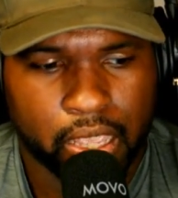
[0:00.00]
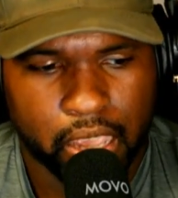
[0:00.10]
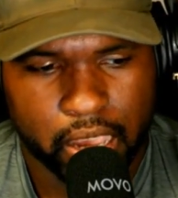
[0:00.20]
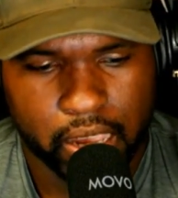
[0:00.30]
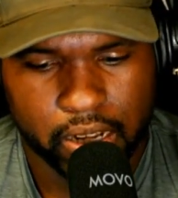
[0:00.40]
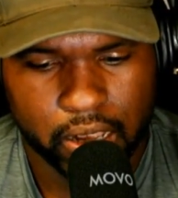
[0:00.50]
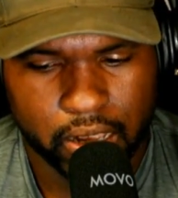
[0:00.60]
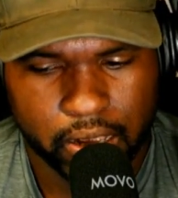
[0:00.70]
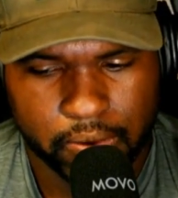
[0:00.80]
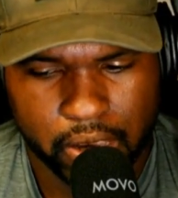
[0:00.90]
And
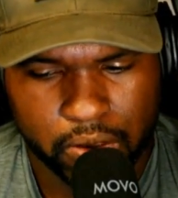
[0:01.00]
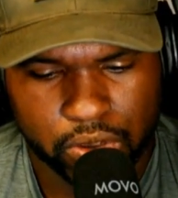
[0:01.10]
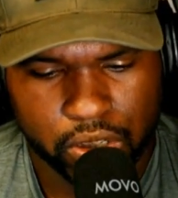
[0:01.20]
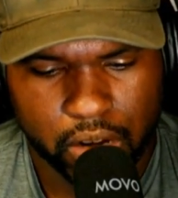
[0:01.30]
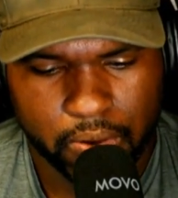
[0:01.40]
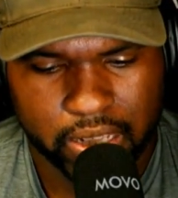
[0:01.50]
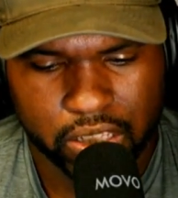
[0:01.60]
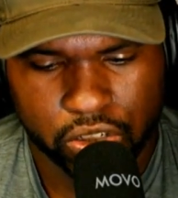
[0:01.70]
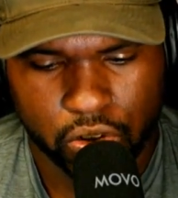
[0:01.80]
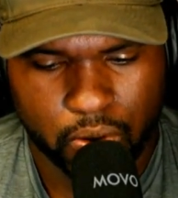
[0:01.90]
it was
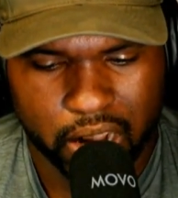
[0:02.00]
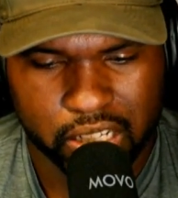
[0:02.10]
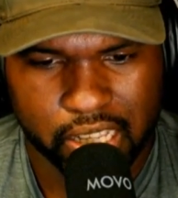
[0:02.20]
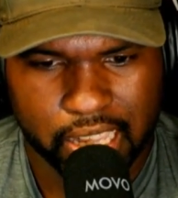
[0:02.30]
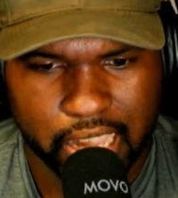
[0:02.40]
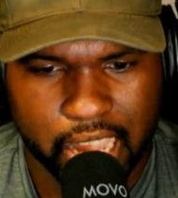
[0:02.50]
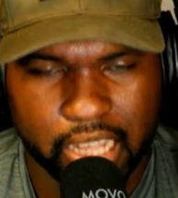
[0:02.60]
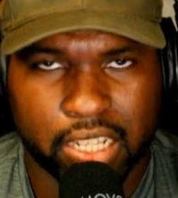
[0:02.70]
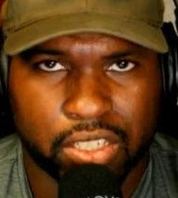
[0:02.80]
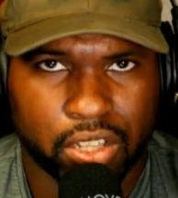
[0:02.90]
interesting to watch the
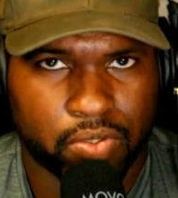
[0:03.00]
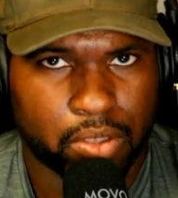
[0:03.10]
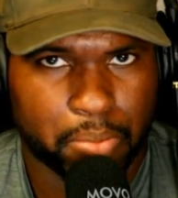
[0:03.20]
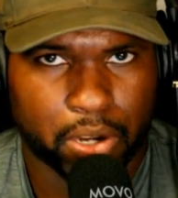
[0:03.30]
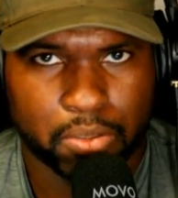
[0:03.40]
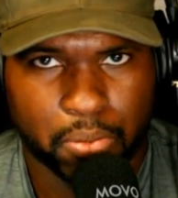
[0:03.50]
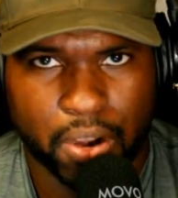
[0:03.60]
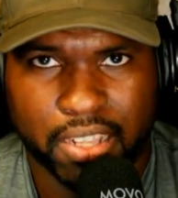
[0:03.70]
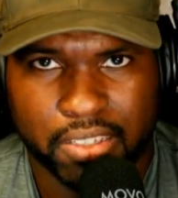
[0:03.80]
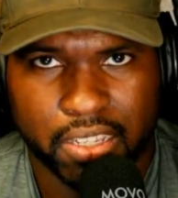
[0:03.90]
cadence of the birth
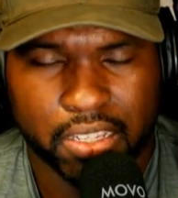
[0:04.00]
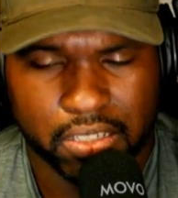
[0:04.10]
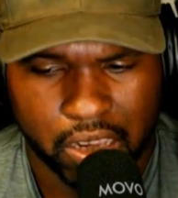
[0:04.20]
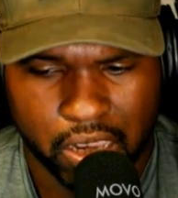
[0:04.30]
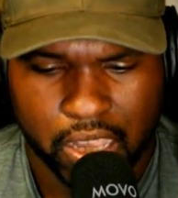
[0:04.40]
process,